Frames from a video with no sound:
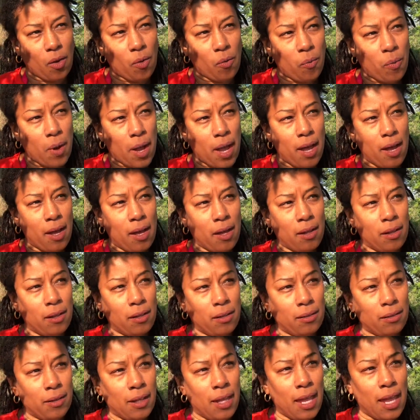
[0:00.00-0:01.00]

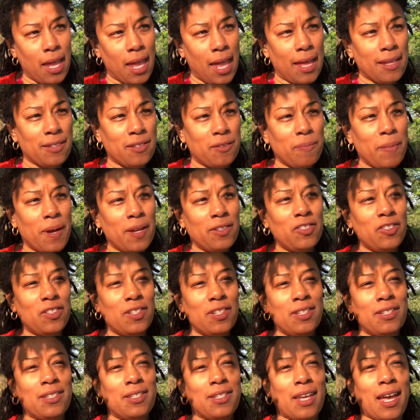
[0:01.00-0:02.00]
Well, as much
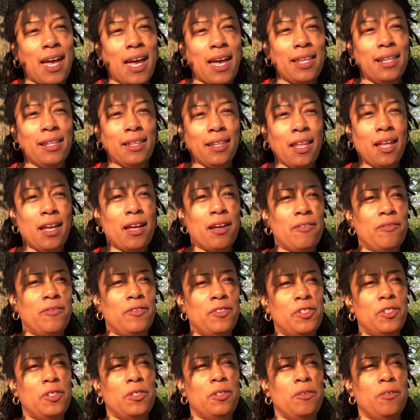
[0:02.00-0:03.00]
as I love
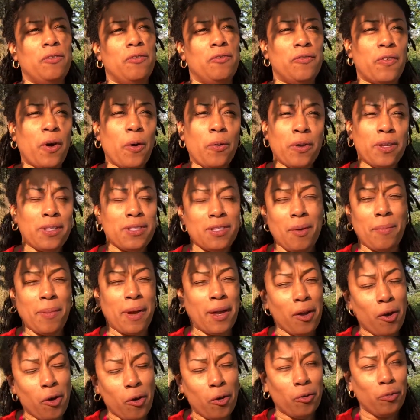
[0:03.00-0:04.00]
to focus on
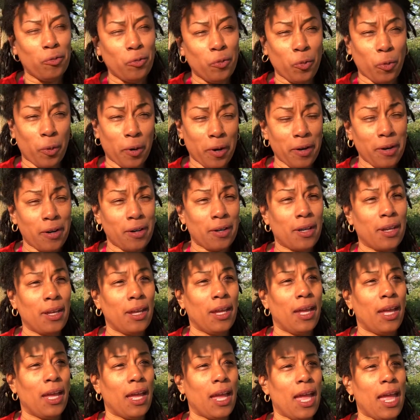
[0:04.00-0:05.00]
my own work
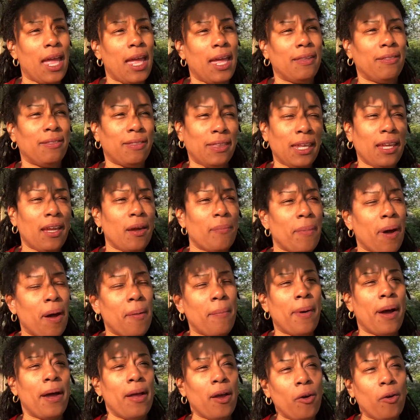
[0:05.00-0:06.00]
and think about
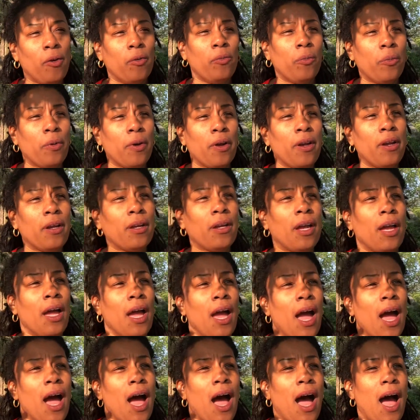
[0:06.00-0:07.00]
my own work,
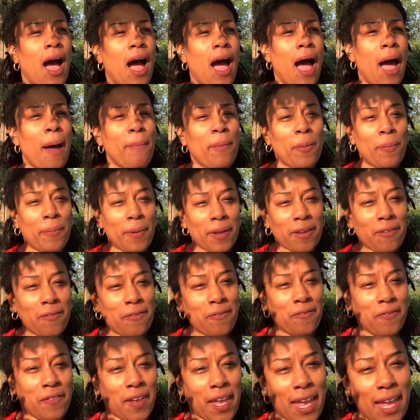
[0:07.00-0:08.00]
I'm a big
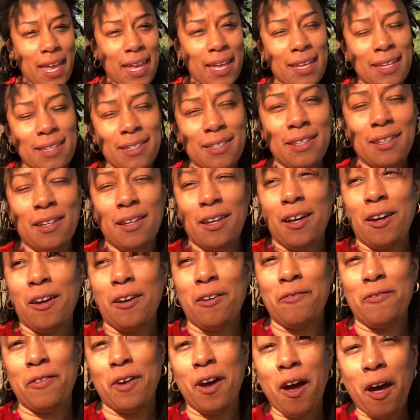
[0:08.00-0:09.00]
fan
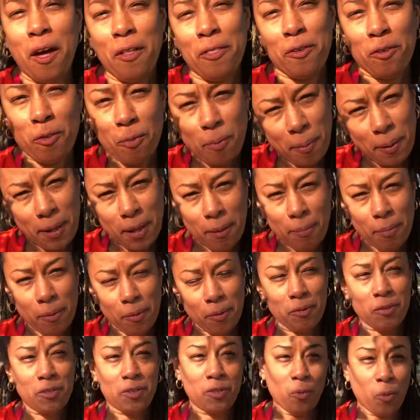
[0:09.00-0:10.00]
of other
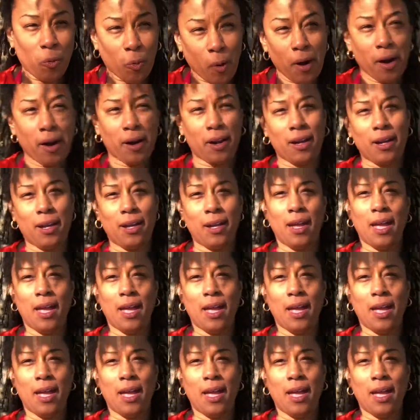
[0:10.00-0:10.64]
people's work.